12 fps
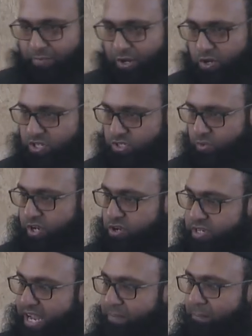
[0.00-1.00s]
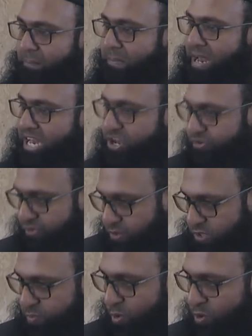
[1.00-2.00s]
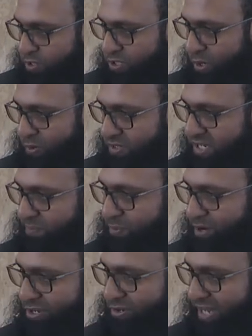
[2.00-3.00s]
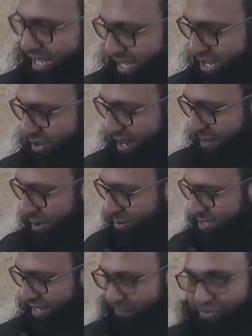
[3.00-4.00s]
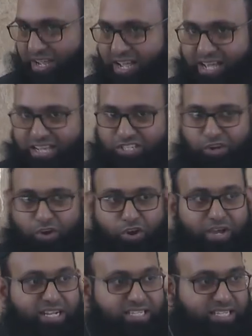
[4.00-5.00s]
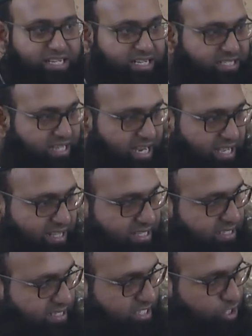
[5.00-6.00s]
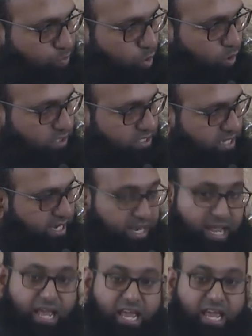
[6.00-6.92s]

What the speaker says: Because when you take many of those small stones and put it together, you get a mountain. So don't look at a sin and say, this is a small sin.